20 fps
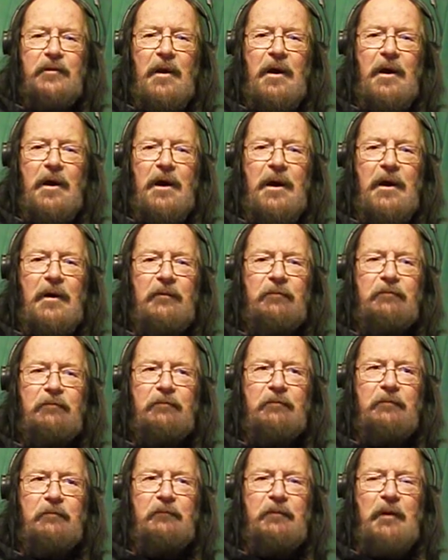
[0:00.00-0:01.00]
uh,
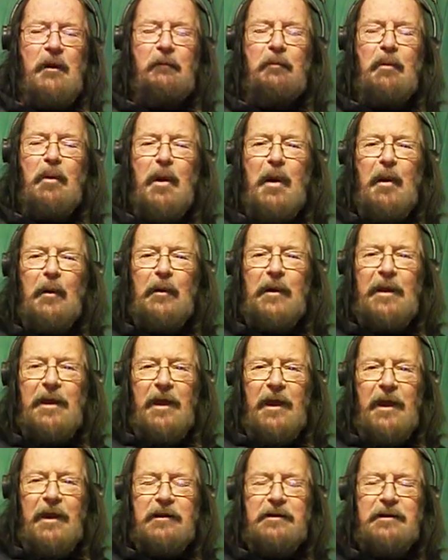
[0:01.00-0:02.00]
February
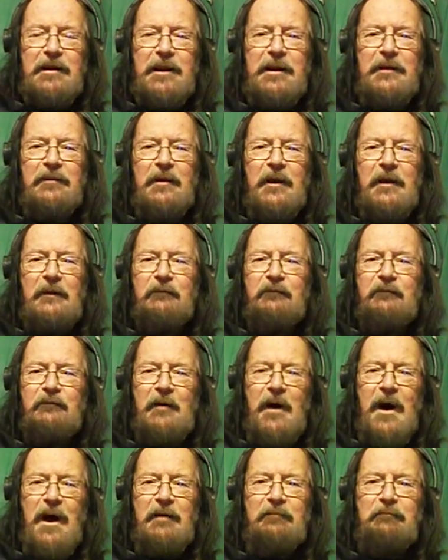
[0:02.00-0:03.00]
18th at
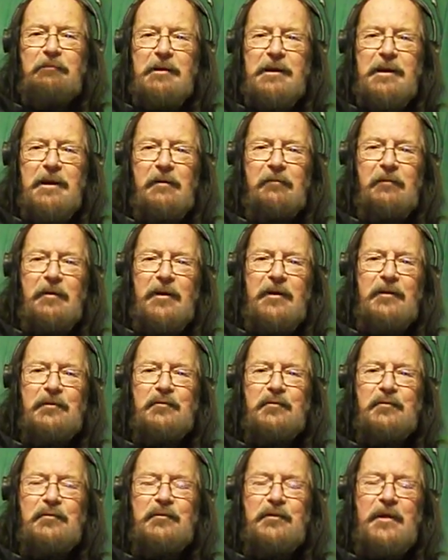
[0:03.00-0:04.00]
5 p.m.
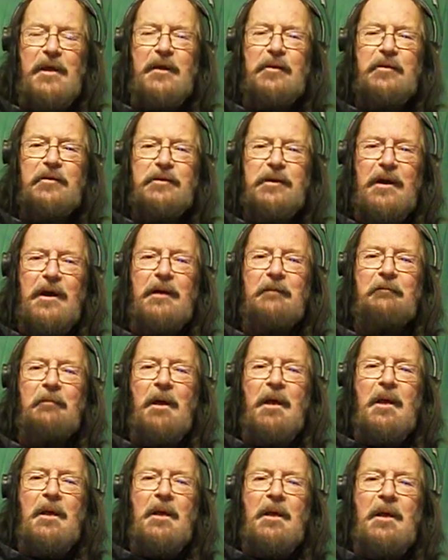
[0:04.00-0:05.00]
Eastern Standard Time,
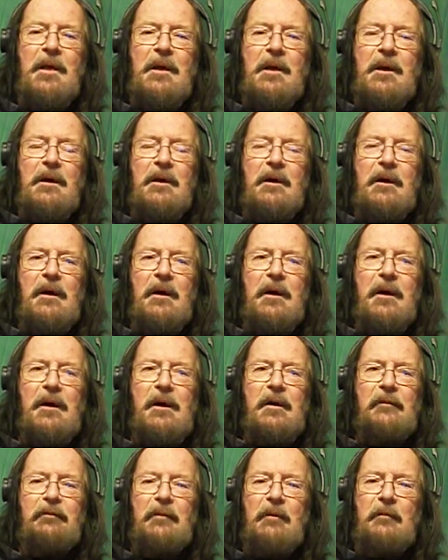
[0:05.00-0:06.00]

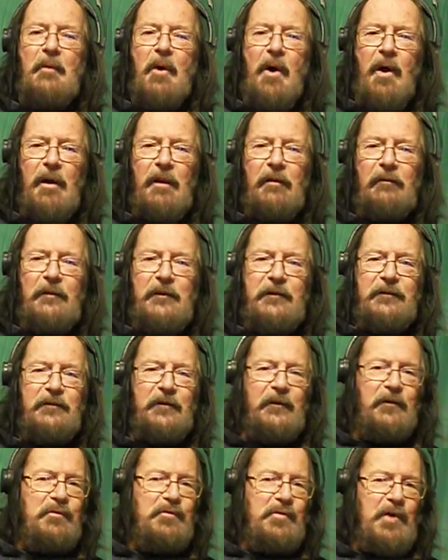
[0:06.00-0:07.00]
uh, from all of the
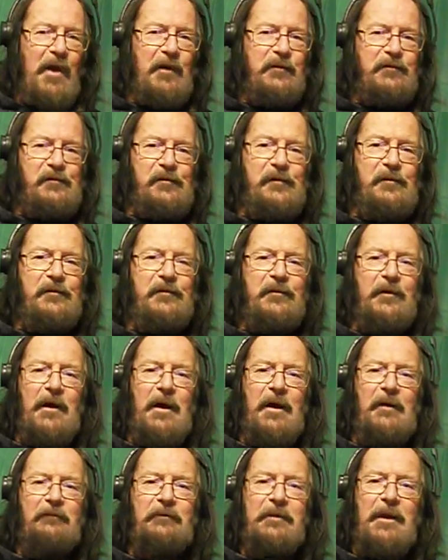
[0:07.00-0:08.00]
suggestions
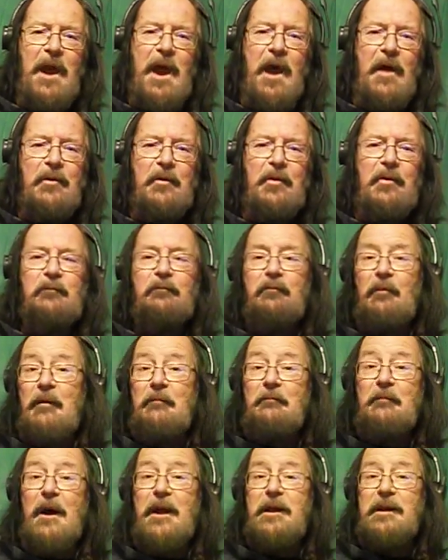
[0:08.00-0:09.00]
that I've gathered
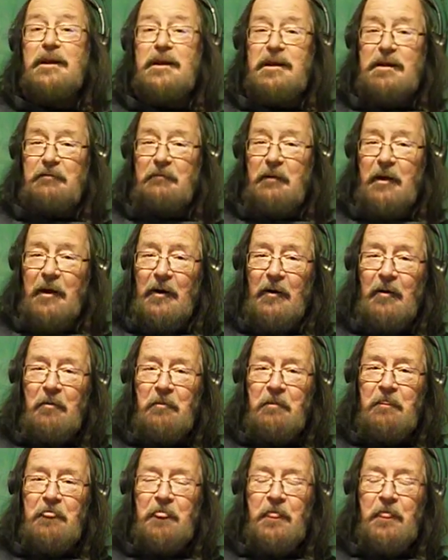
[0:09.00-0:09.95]
from my email,